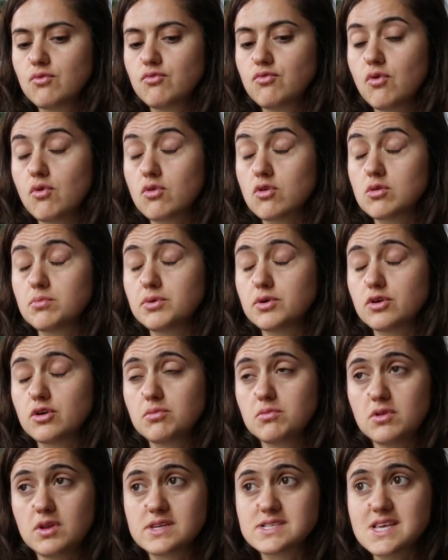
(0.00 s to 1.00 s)
vulnerable
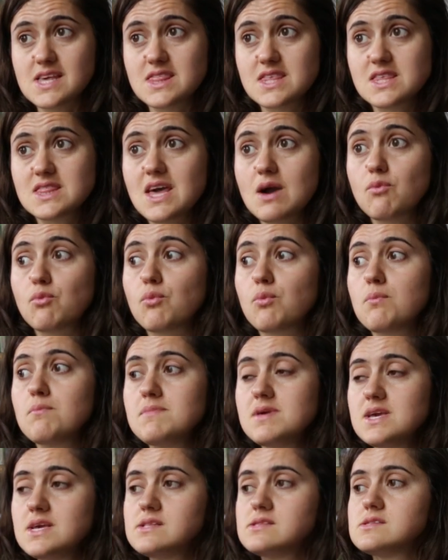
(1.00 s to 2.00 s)
communities. I think that
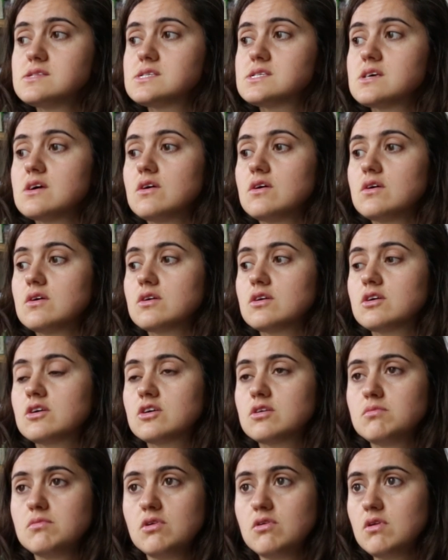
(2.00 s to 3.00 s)
means
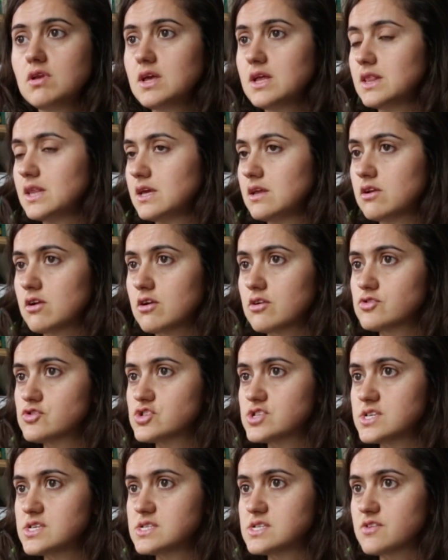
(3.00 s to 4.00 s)
community
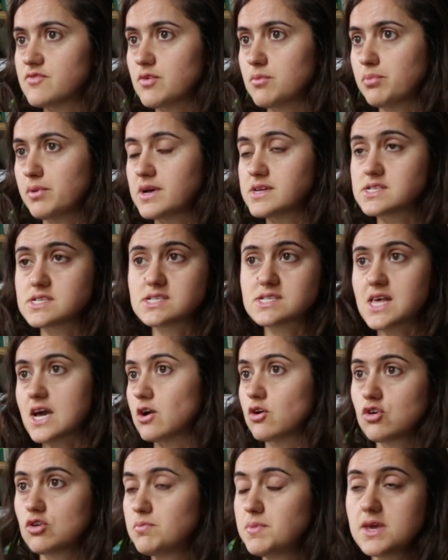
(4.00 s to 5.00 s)
leaders in different places.
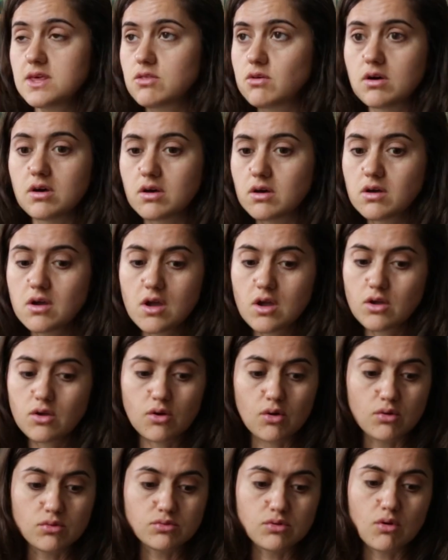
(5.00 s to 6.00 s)
That could be the
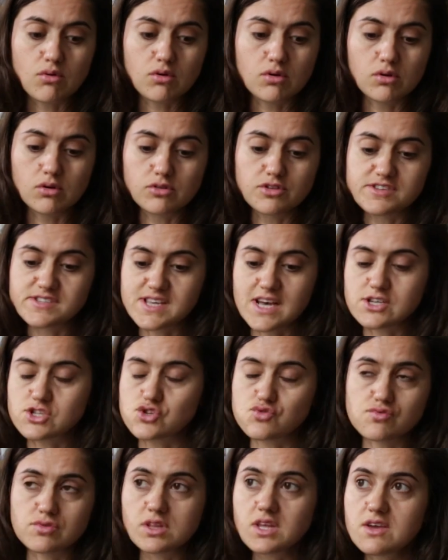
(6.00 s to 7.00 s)
local
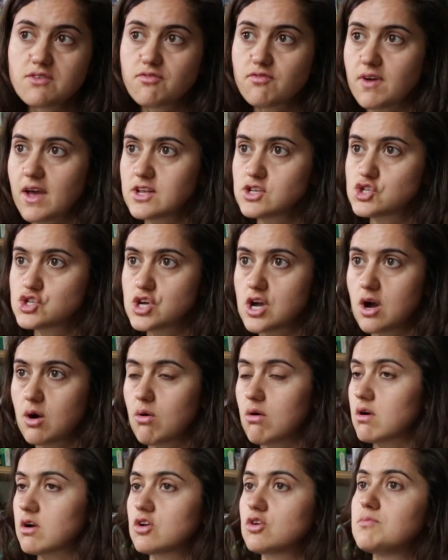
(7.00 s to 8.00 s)
disaster relief
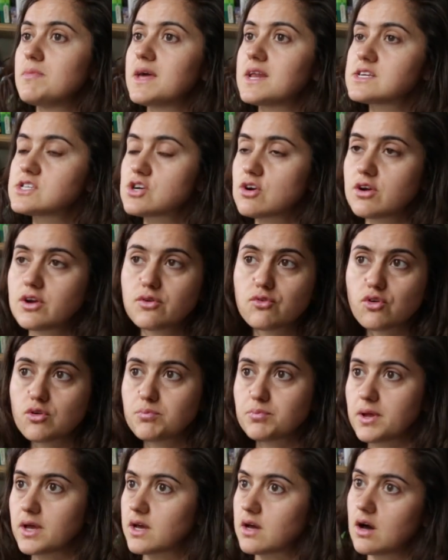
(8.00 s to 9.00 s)
NGO or humanitarian
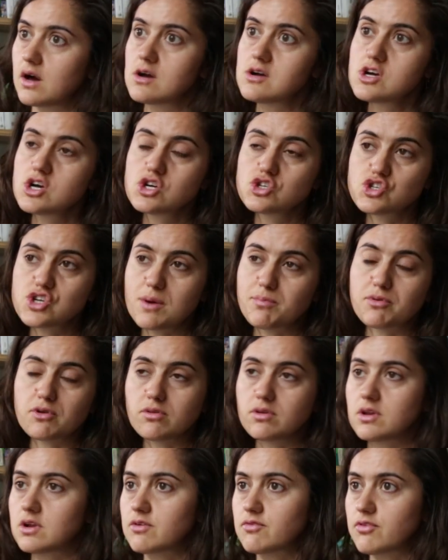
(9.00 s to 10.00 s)
group like a
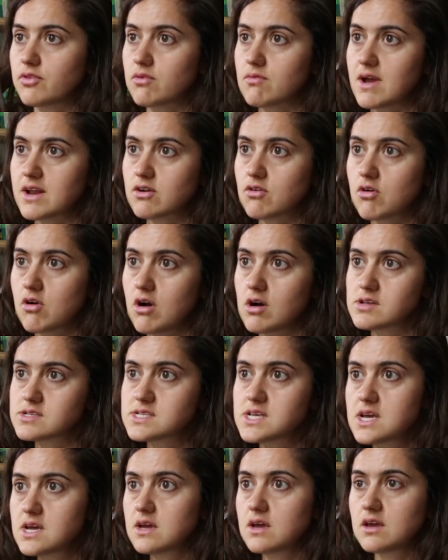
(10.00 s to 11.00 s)
chapter leader for the Red
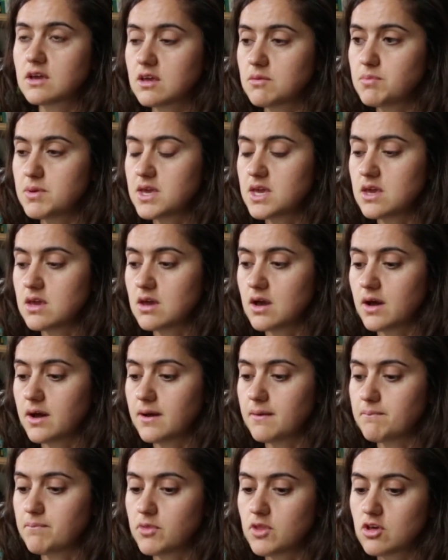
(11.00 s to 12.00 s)
Cross. It could be
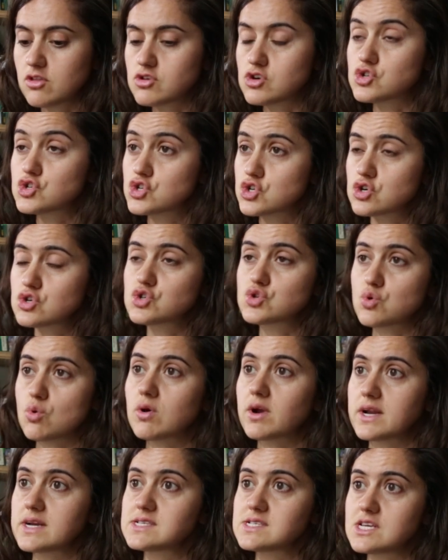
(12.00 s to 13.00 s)
a church
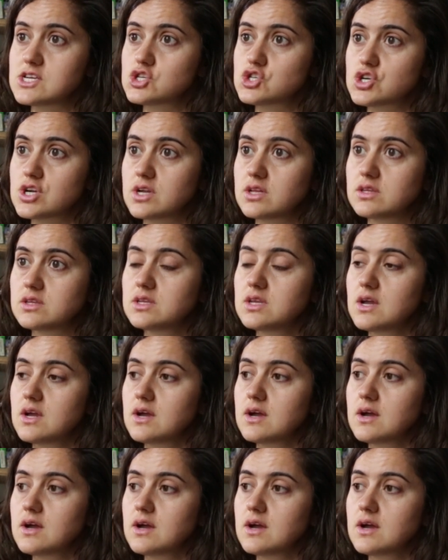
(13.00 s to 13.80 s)
organization.